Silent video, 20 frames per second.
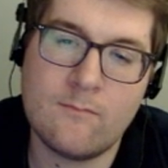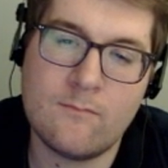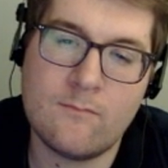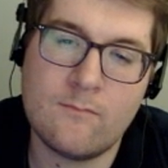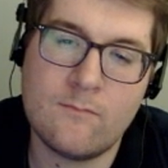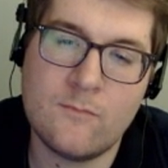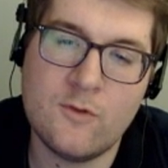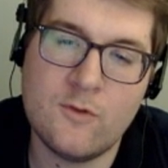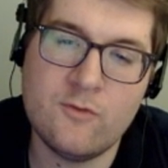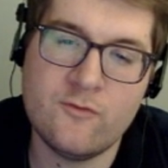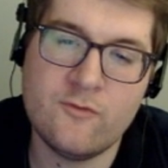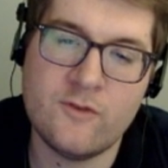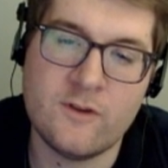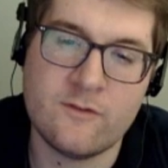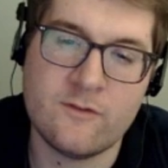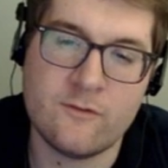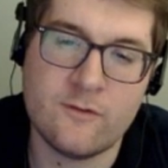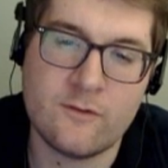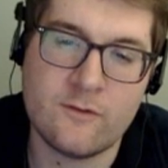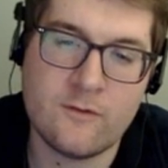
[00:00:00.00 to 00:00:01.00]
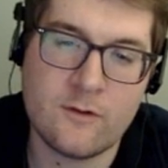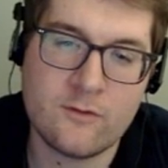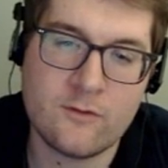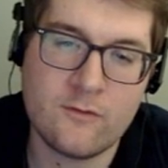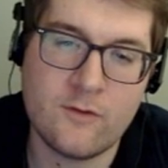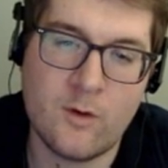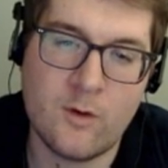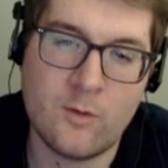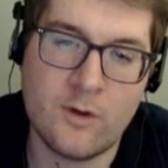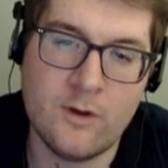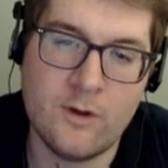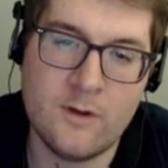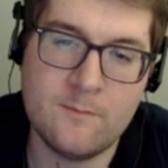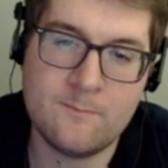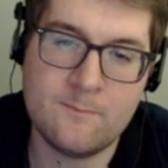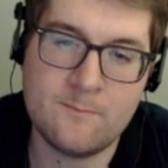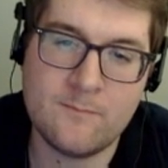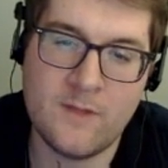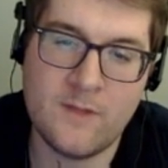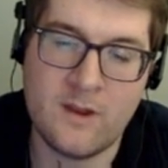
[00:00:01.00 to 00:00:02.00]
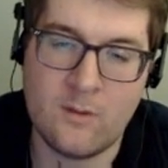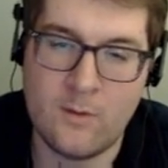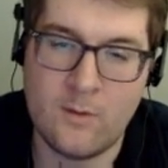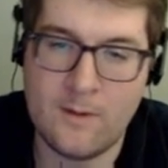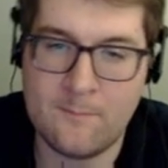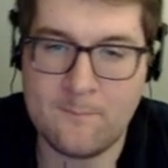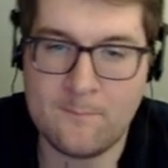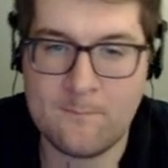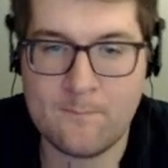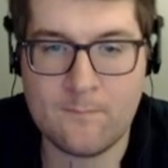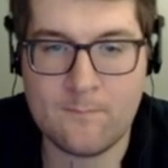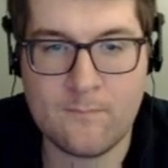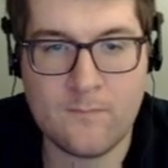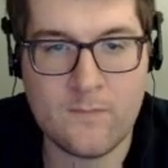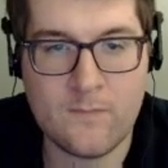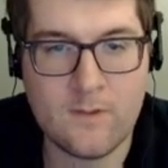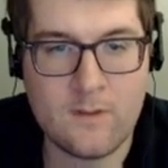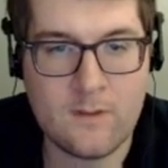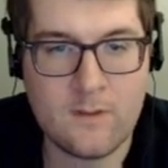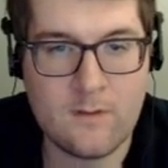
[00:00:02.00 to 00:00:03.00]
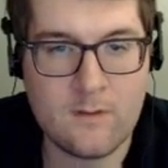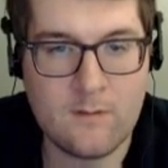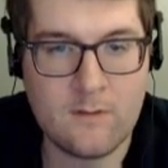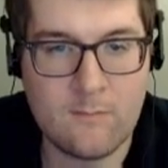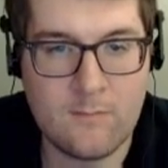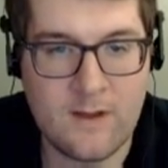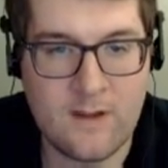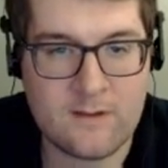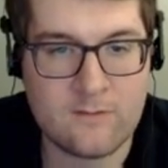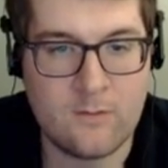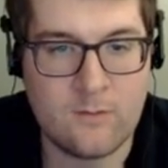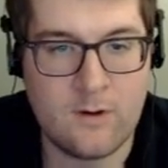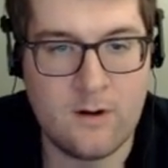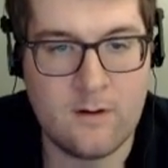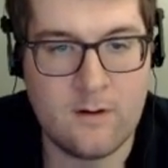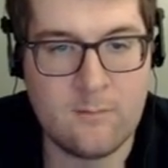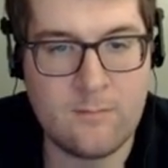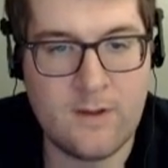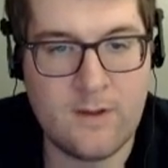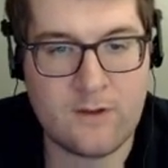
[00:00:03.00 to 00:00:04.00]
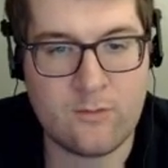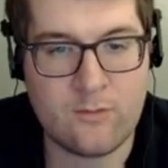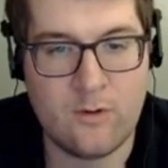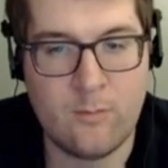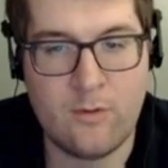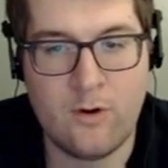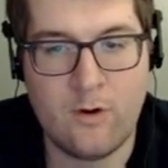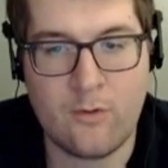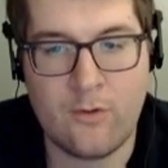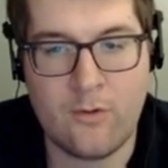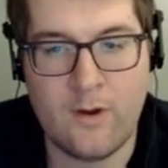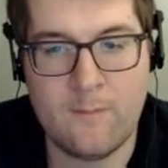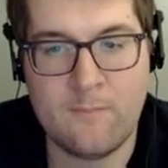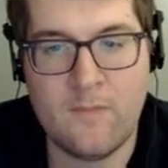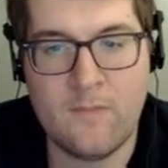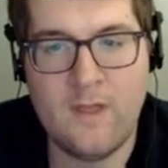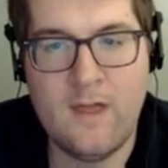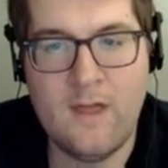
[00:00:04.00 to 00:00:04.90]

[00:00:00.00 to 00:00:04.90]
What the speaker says: Those cheeses just look so good. Anyway, back to our program.